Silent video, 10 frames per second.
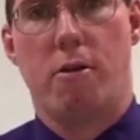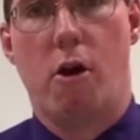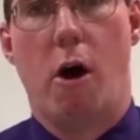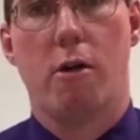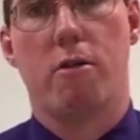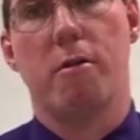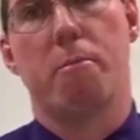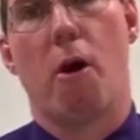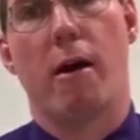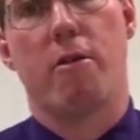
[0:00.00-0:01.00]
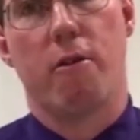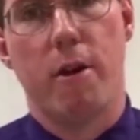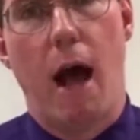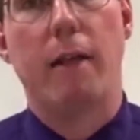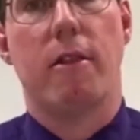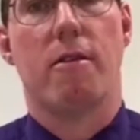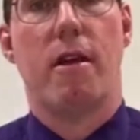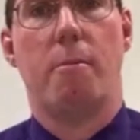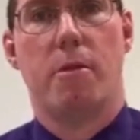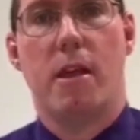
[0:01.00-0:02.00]
Cost and price are not the
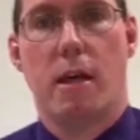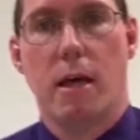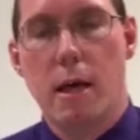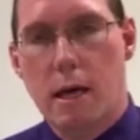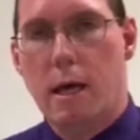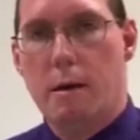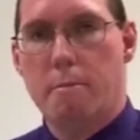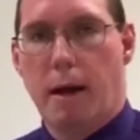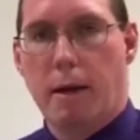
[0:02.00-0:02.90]
same thing in